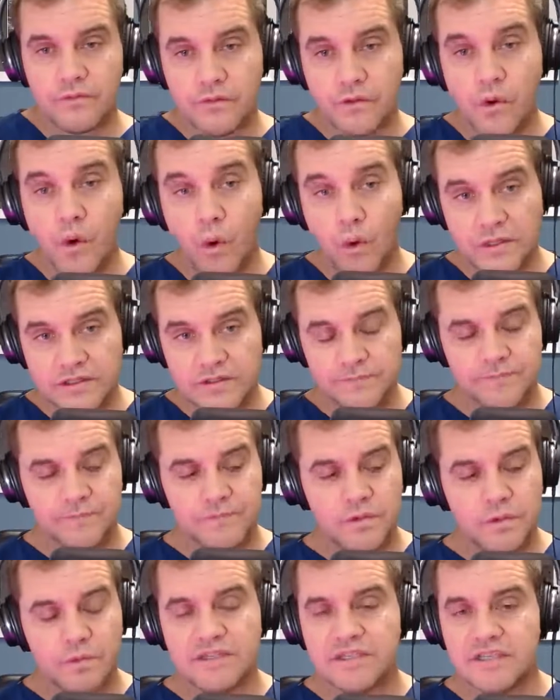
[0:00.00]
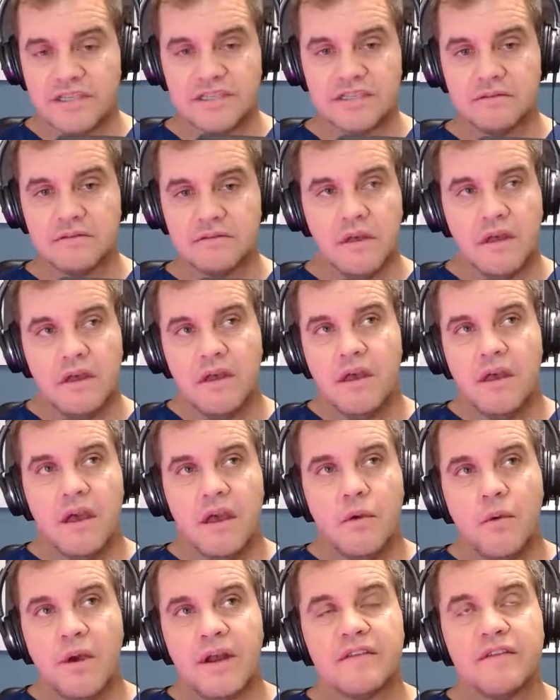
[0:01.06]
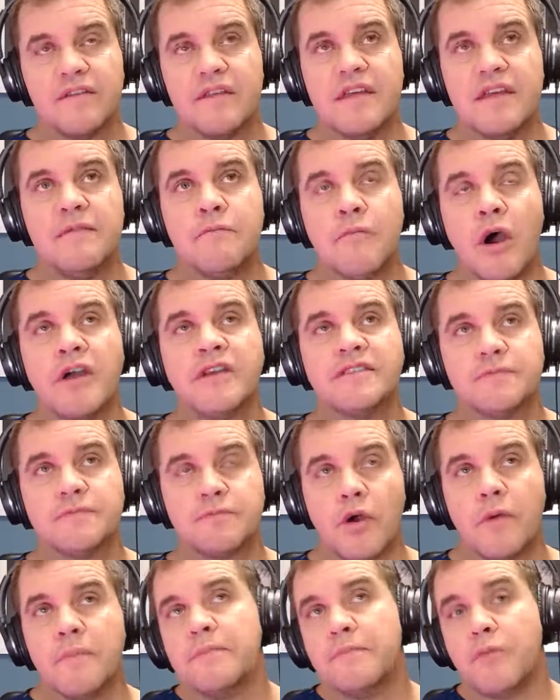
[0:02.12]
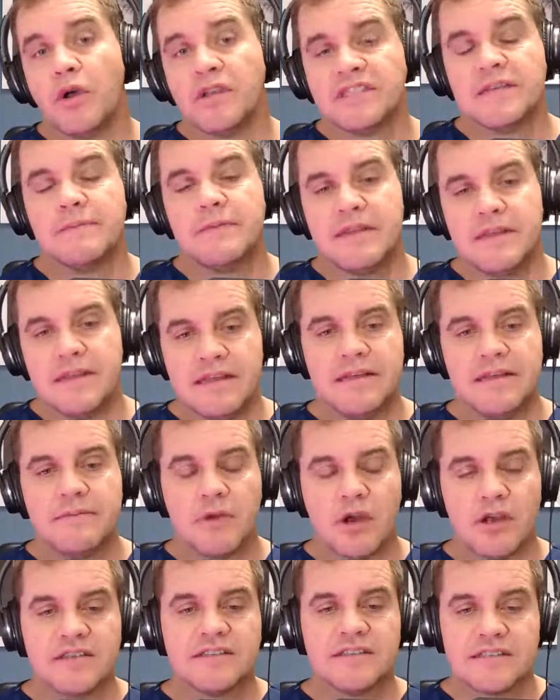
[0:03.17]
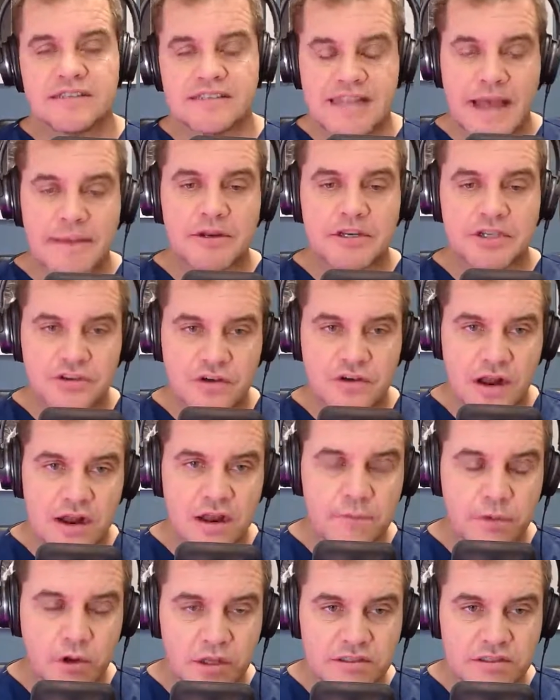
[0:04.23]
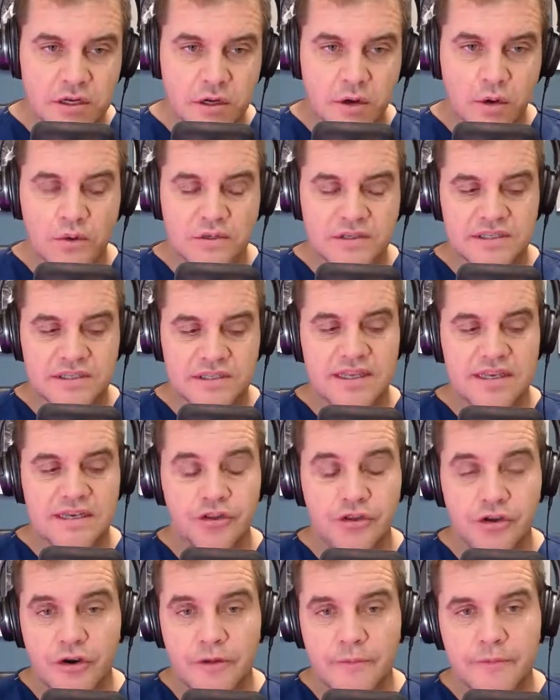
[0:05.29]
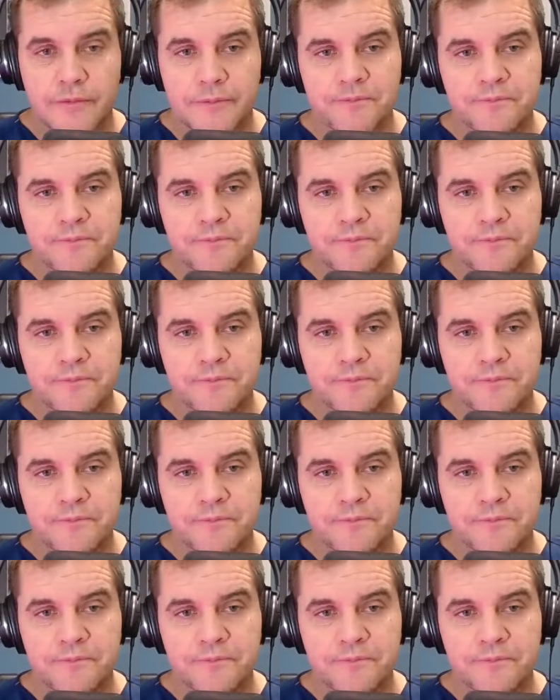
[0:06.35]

course, which is one of the most, possibly the most established rhinoplasty course in Europe.